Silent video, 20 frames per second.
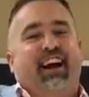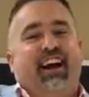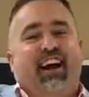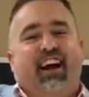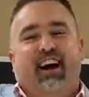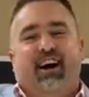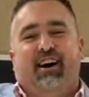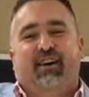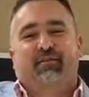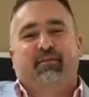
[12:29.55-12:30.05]

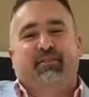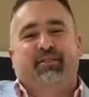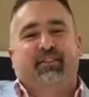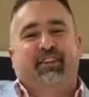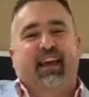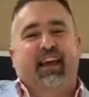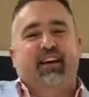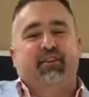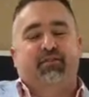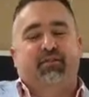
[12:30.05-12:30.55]
So
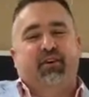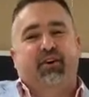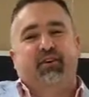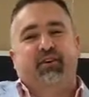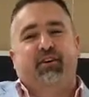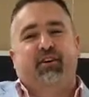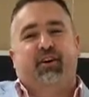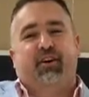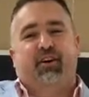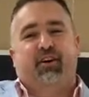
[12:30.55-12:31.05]
take a
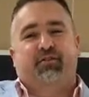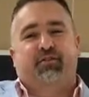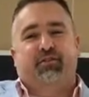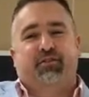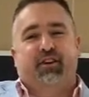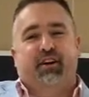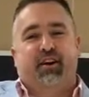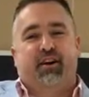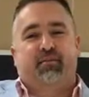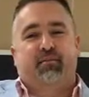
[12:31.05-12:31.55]
phone call
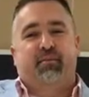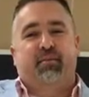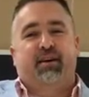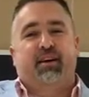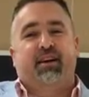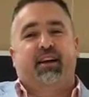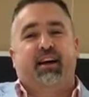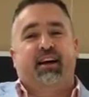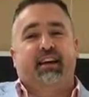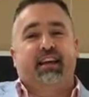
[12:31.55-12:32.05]
from
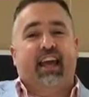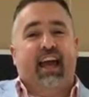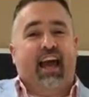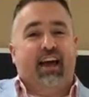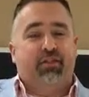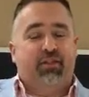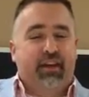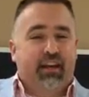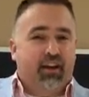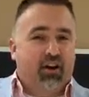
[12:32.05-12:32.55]

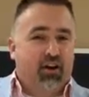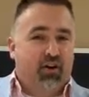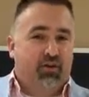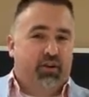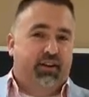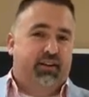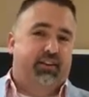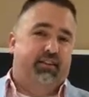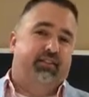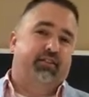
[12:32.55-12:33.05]
Kathy
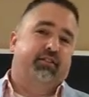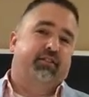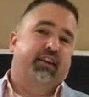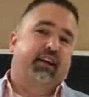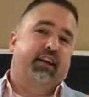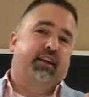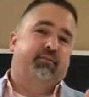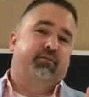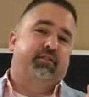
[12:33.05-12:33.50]
Koenig is her name.